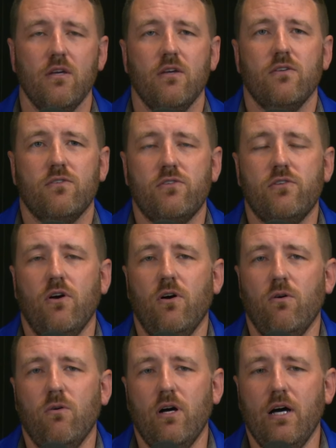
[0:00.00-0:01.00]

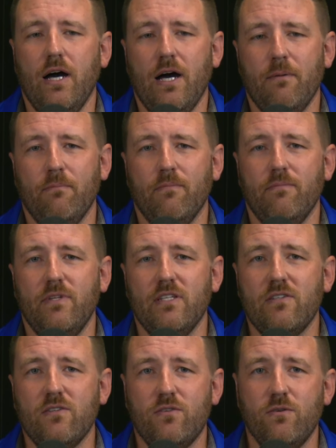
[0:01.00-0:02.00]
So this
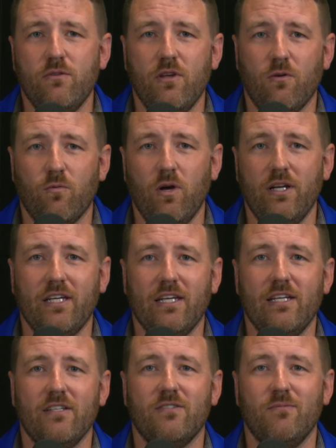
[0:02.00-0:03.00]
is who they're running
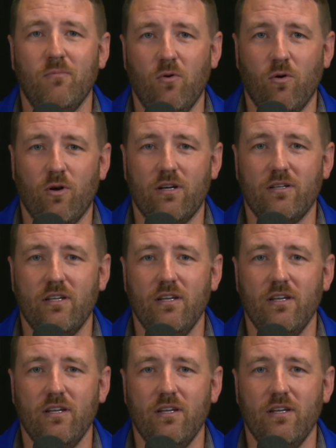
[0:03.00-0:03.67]
against, Mort.